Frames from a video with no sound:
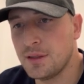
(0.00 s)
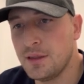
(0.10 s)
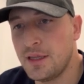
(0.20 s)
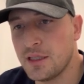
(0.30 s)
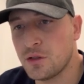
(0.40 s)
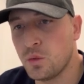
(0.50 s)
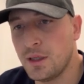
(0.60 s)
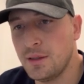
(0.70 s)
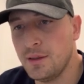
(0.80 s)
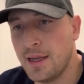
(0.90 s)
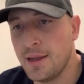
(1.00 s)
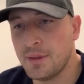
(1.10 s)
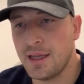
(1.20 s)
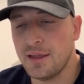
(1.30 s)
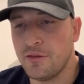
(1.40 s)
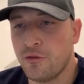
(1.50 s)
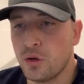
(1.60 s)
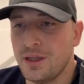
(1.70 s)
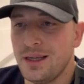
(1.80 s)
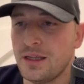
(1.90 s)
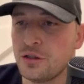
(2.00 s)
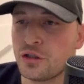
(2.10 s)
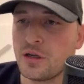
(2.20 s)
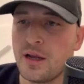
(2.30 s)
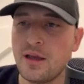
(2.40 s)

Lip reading: this one, Elimident 14-inch